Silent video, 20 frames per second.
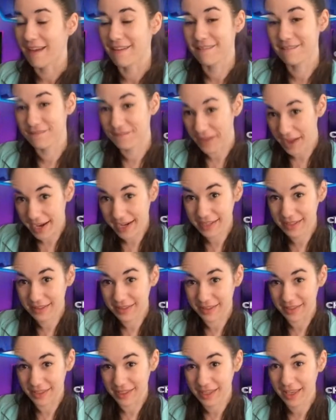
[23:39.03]

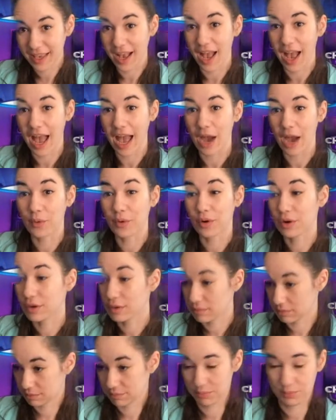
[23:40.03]
finally, our
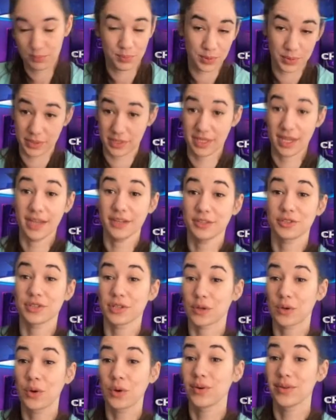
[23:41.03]

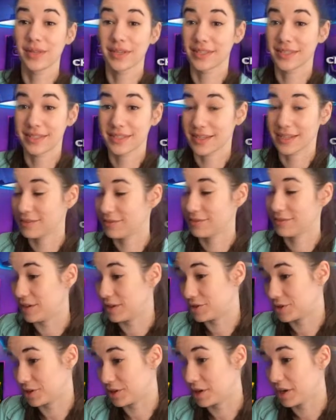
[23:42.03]
potentially coolest
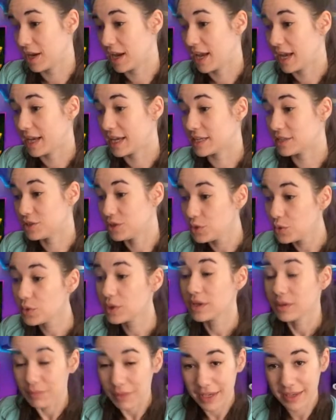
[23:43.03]
feature is you
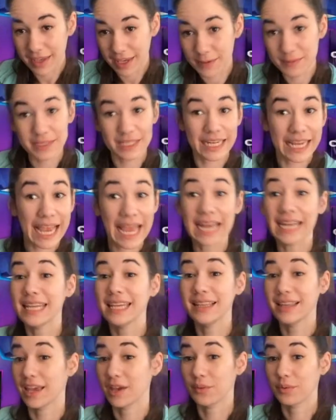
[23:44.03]
can make games in any
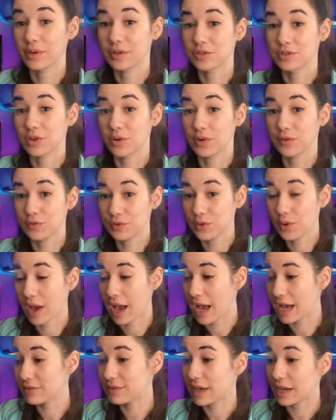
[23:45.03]
language. So if you
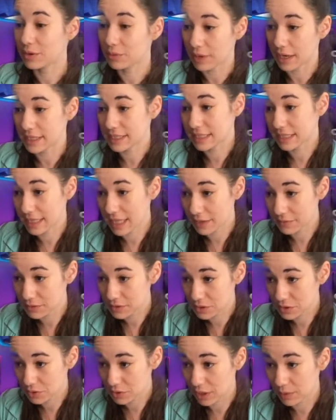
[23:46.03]
have a right to left
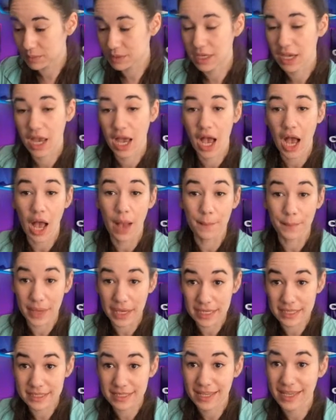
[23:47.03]
script,
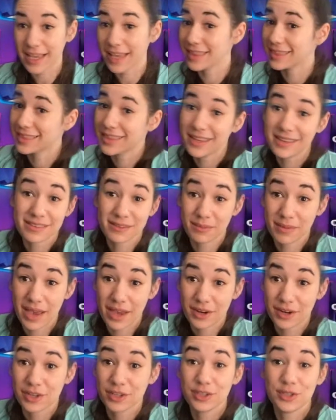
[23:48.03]
amazing, doesn't
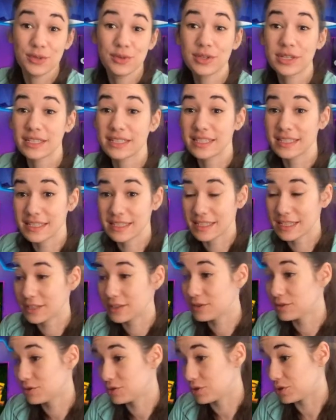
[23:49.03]
matter. You can
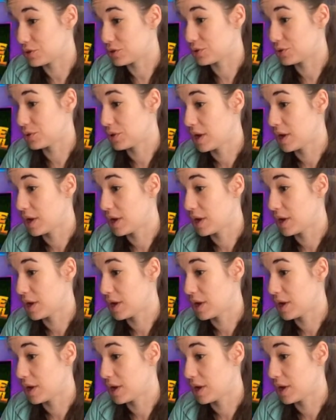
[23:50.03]
still do